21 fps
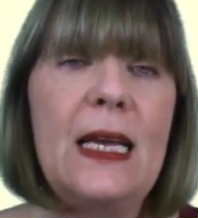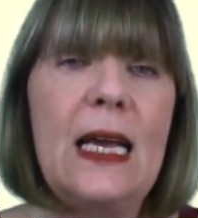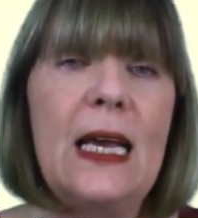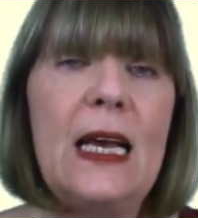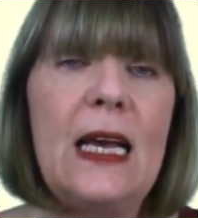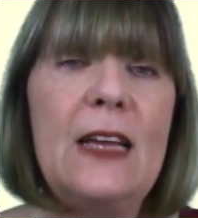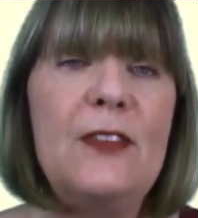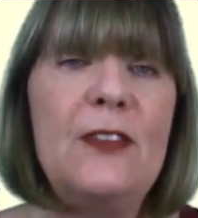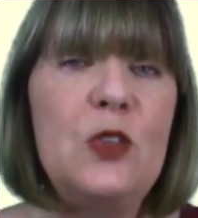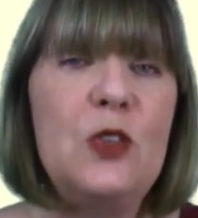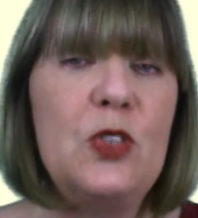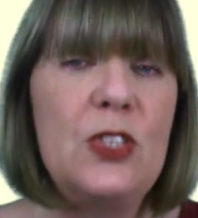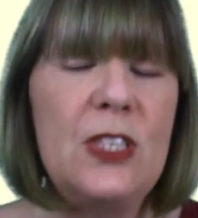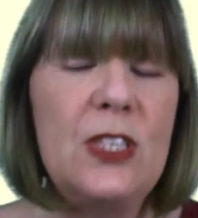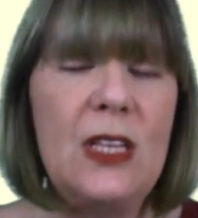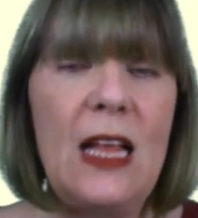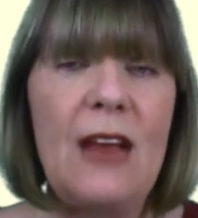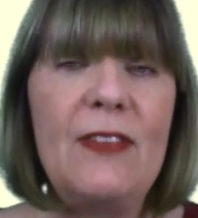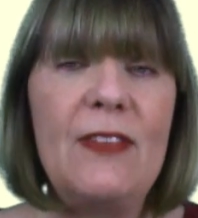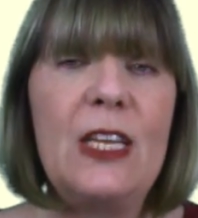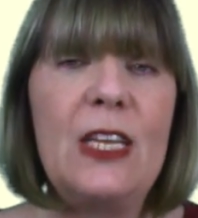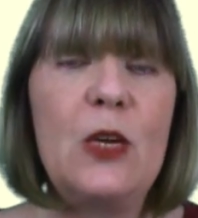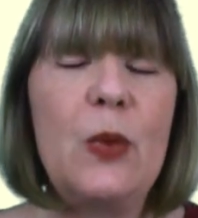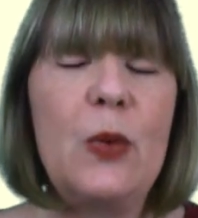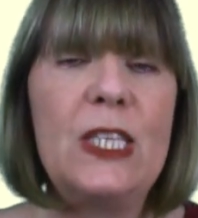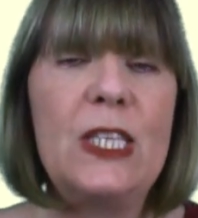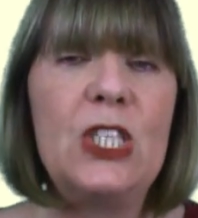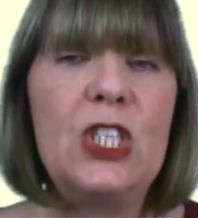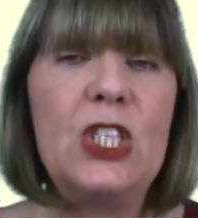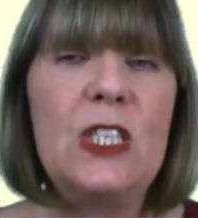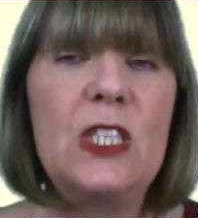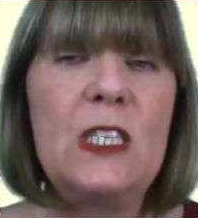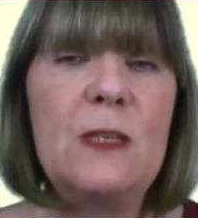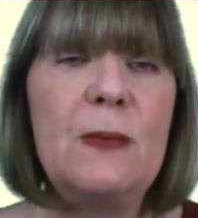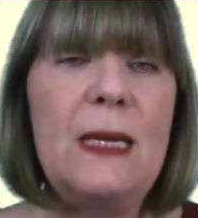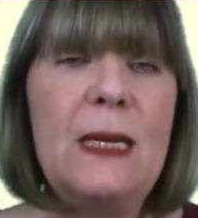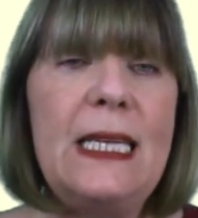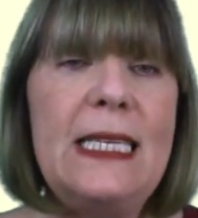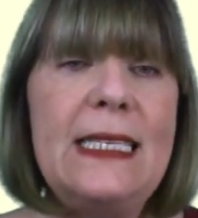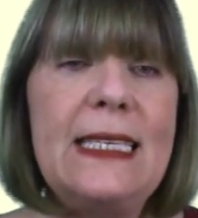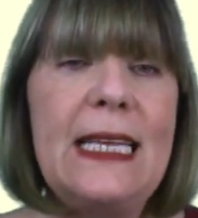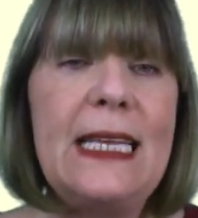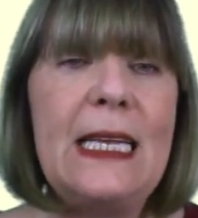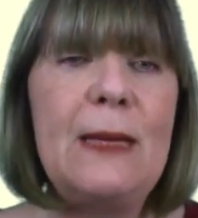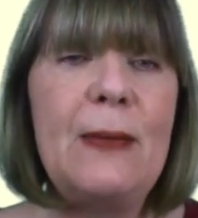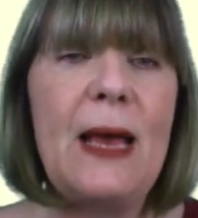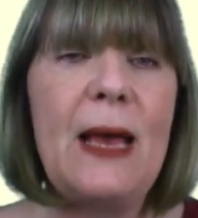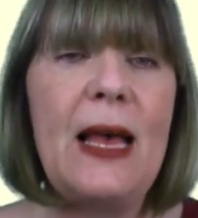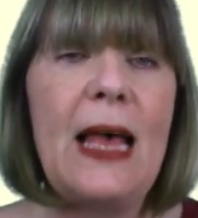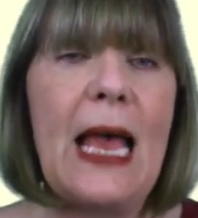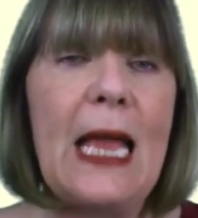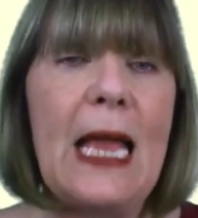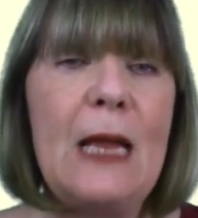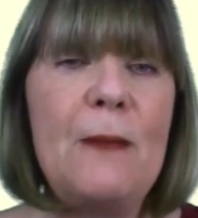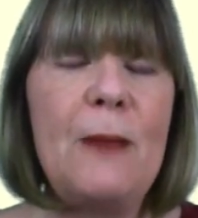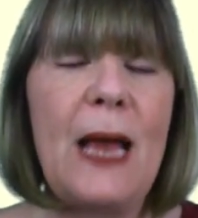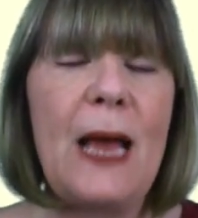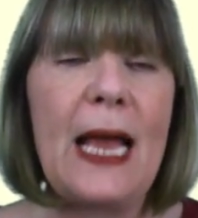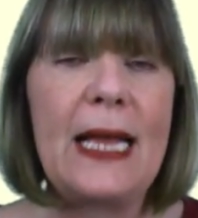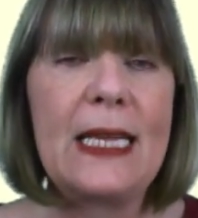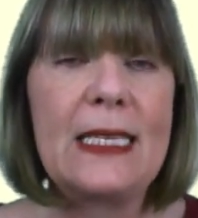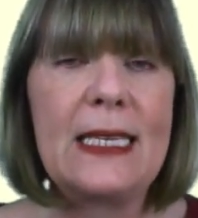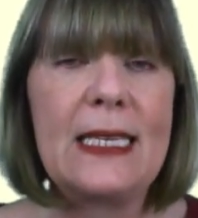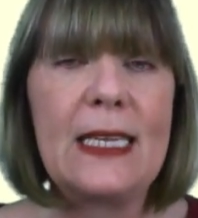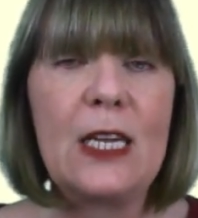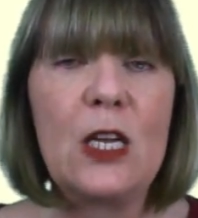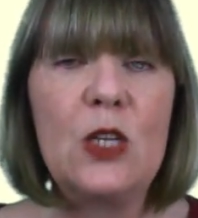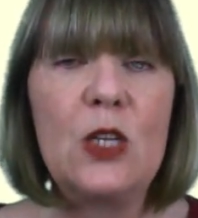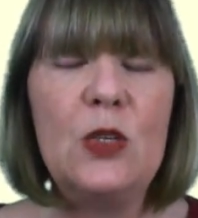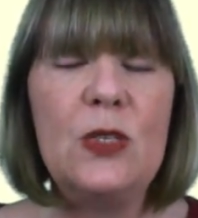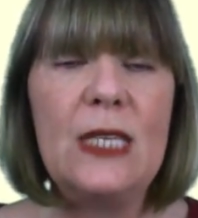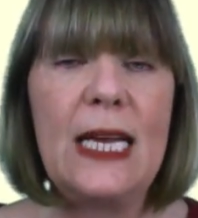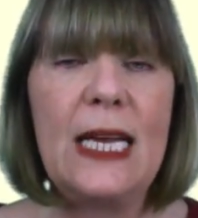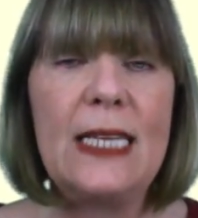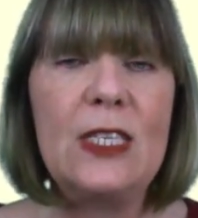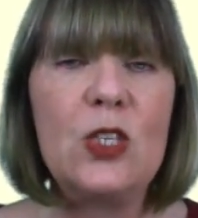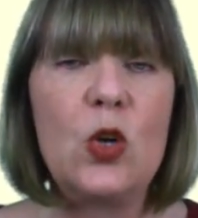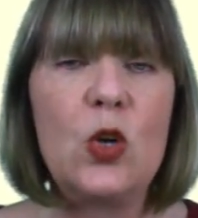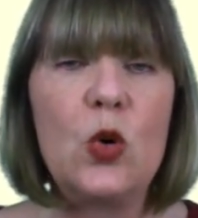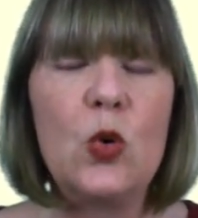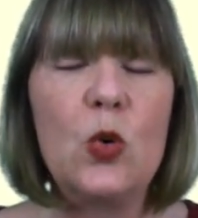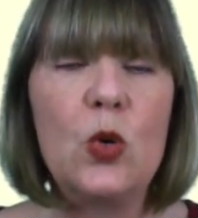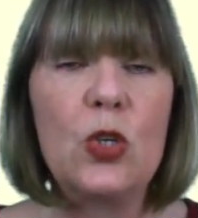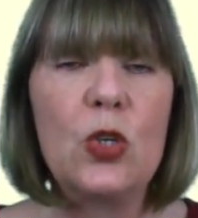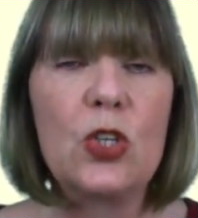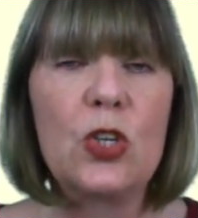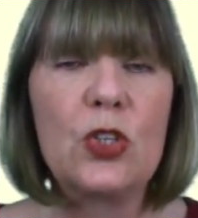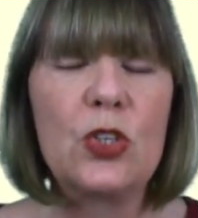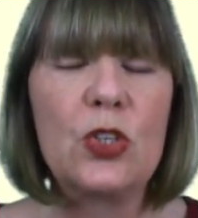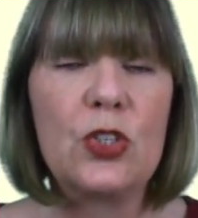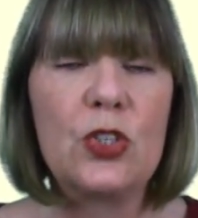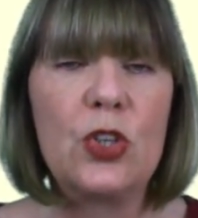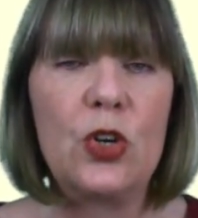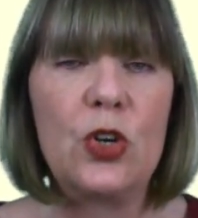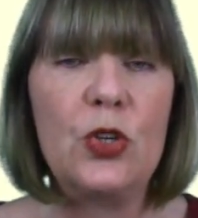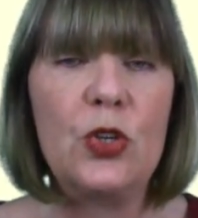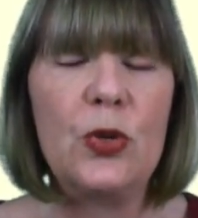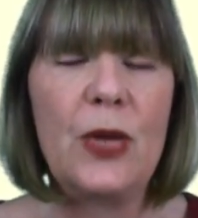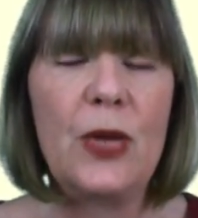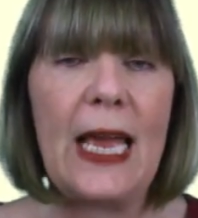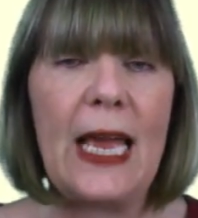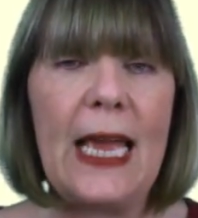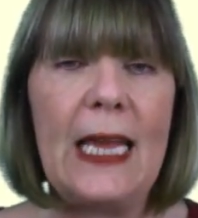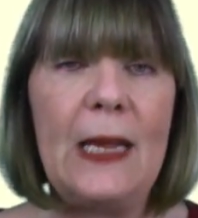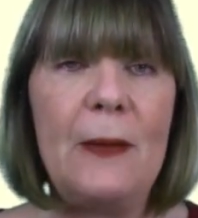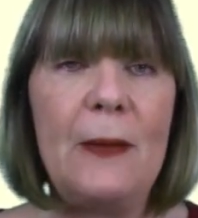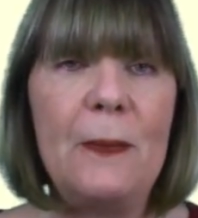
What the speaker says: If you still have any questions, please email apac@includeed.org.uk.